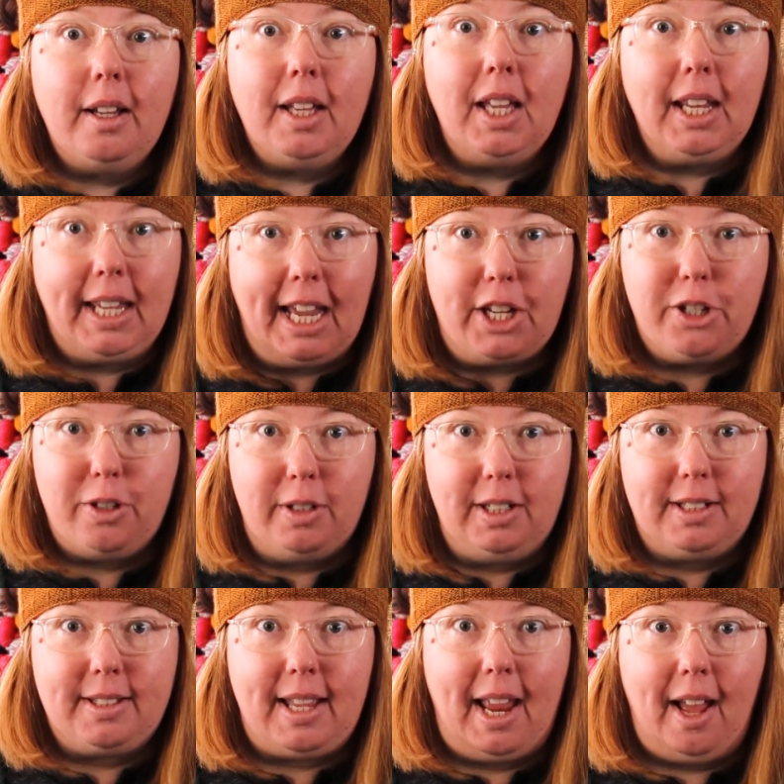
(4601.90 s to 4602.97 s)
In case you
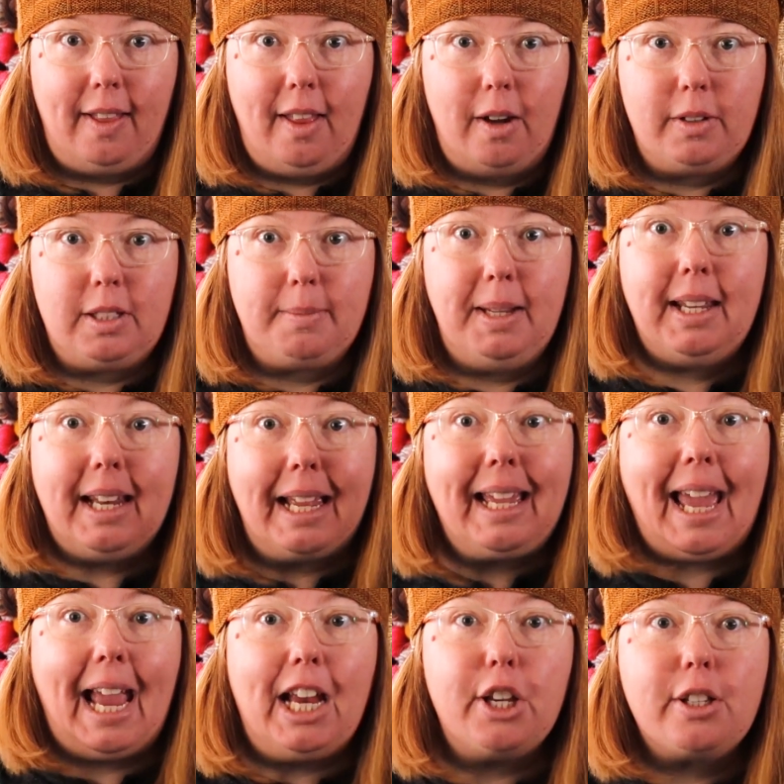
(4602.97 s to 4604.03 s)
did say hello to me and in
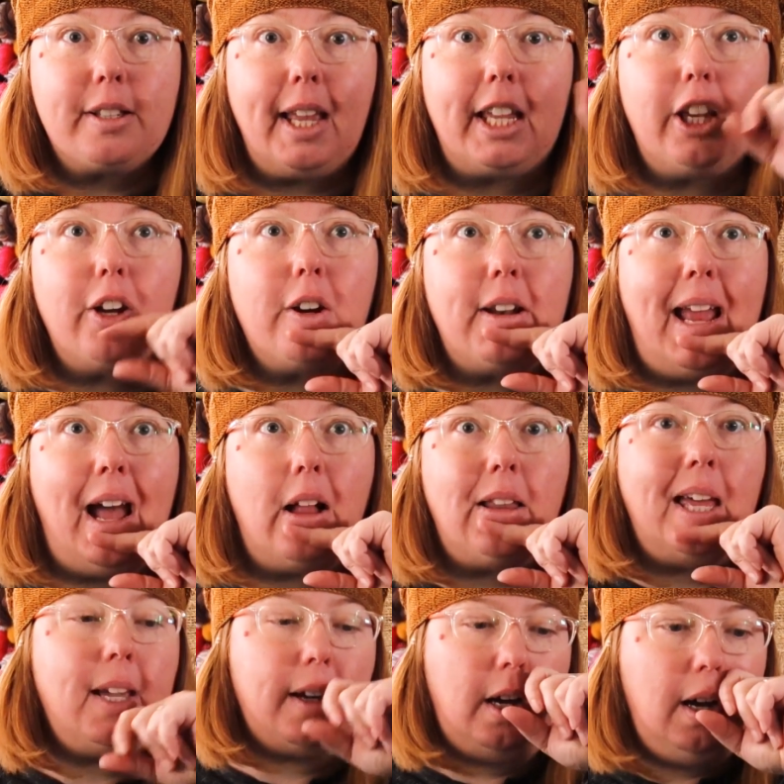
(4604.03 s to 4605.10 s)
case like you're now
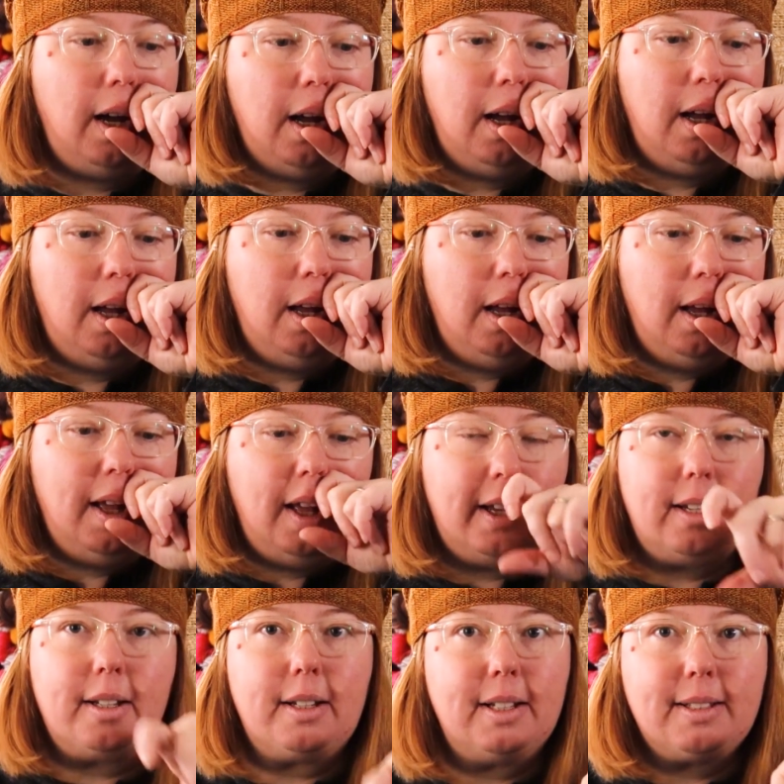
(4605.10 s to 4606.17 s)
like,
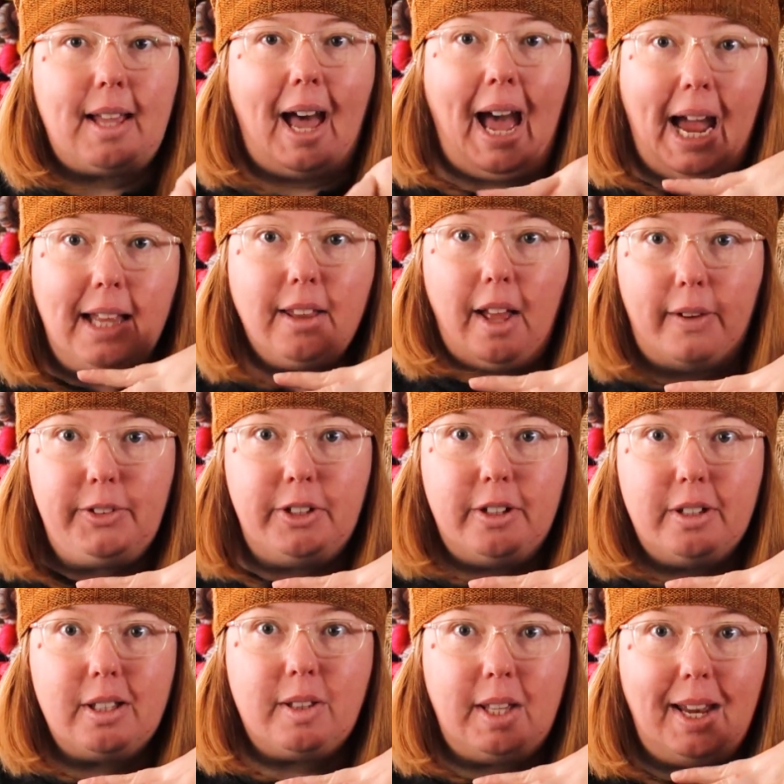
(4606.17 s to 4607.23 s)
because I love to
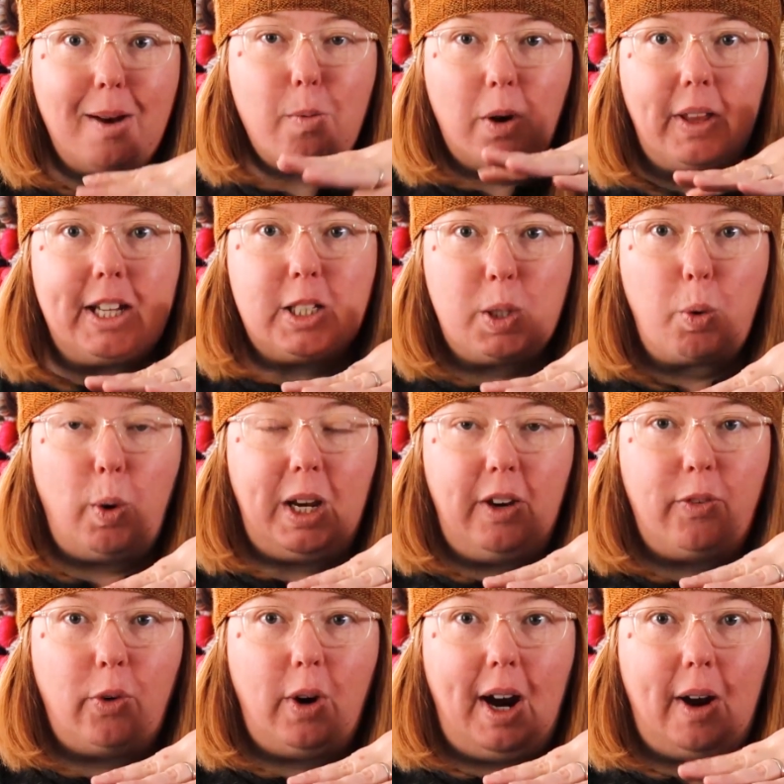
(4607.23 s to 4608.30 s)
do the thing where like
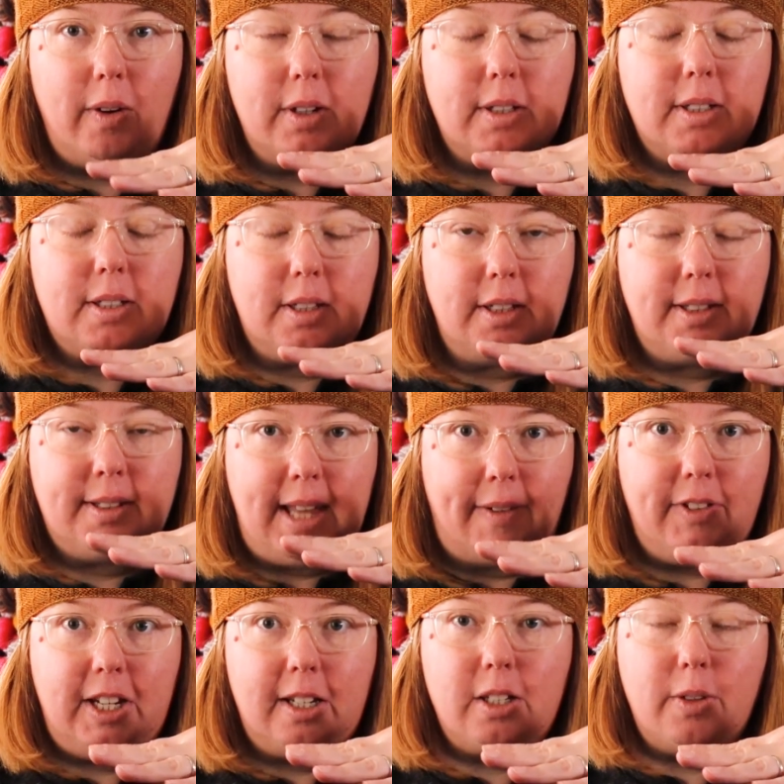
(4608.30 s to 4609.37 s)
24 hours to
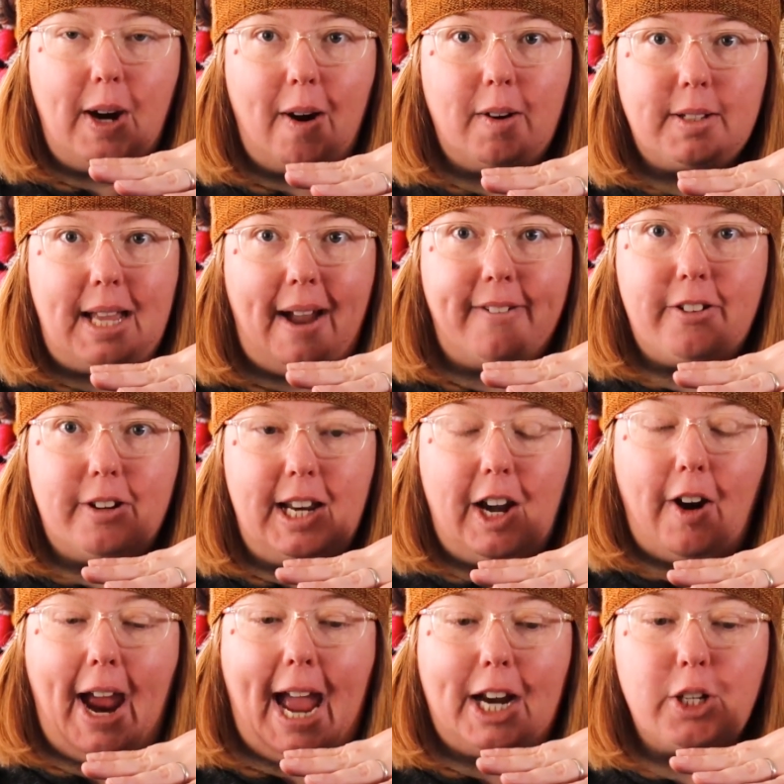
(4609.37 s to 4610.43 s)
72 hours after an
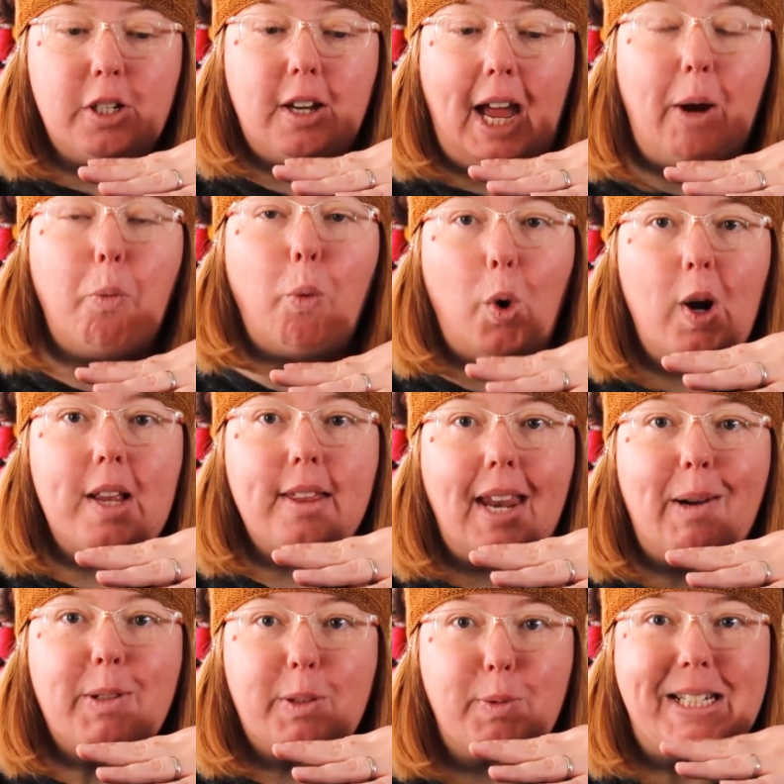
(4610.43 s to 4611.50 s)
interaction, I worry that
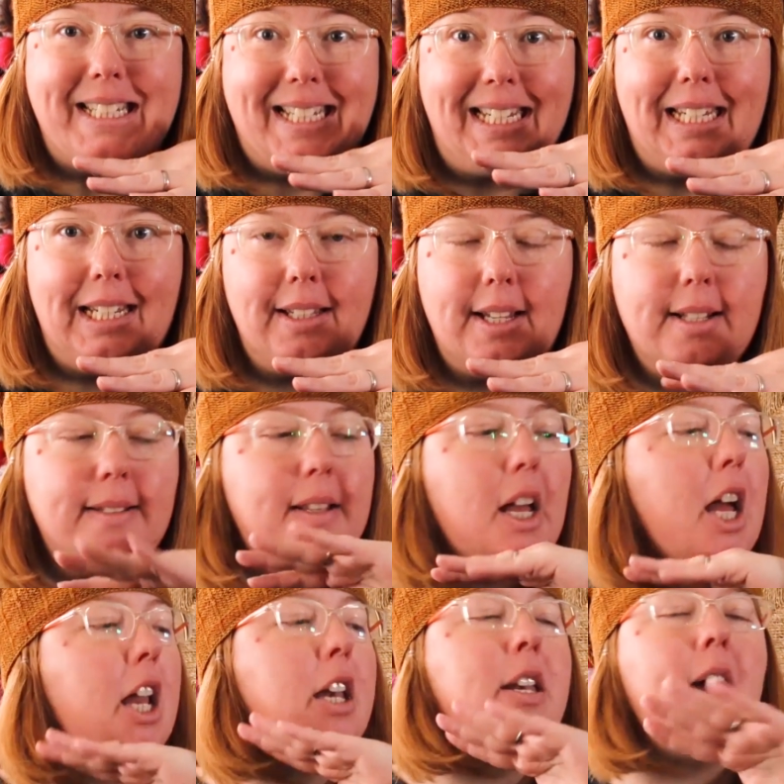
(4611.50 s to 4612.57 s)
I was ridiculous.
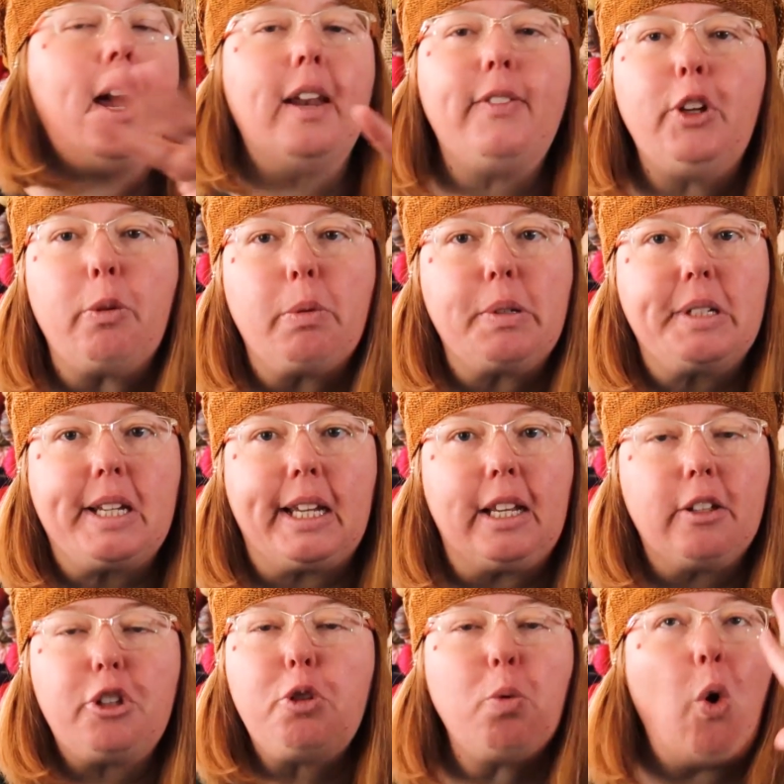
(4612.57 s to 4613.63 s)
None of you were
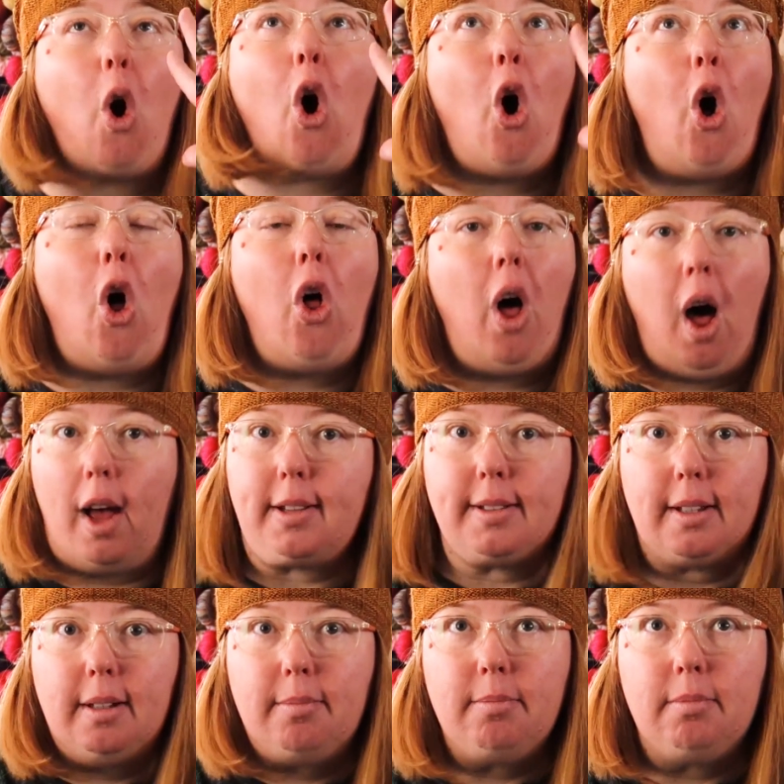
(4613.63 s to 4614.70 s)
ridiculous. You were all
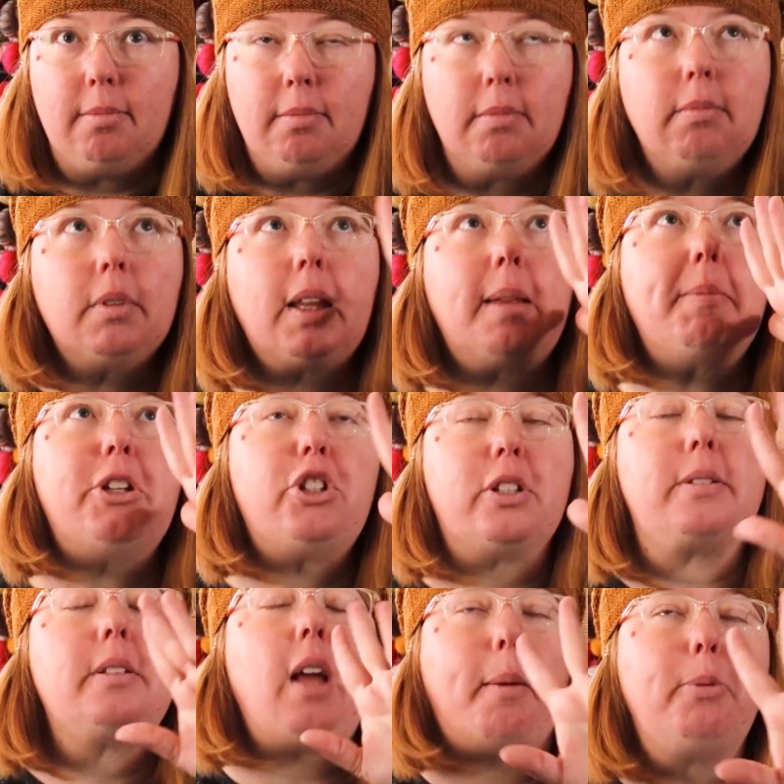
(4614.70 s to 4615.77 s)
awesome. Let me
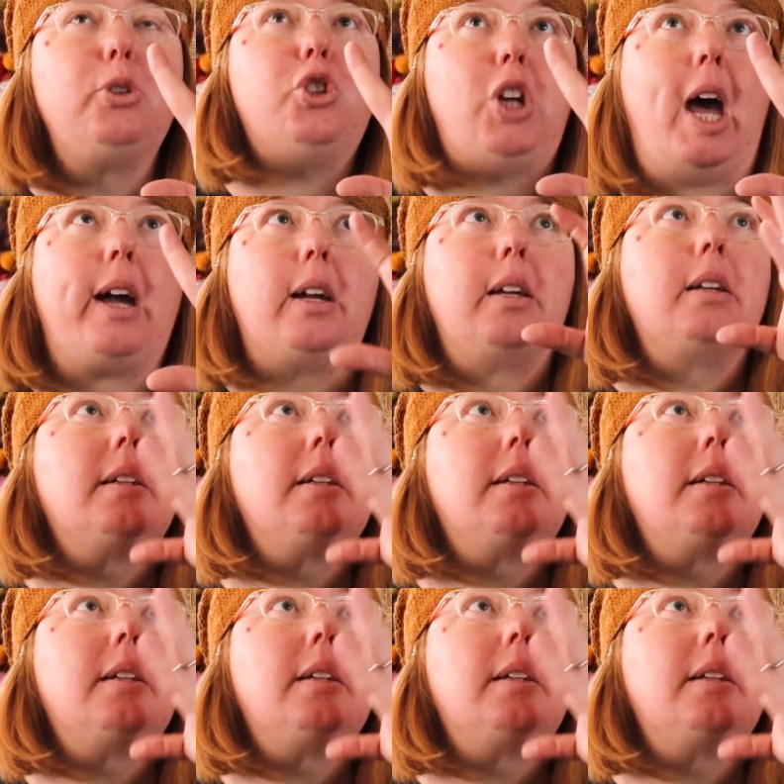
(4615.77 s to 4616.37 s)
just double check.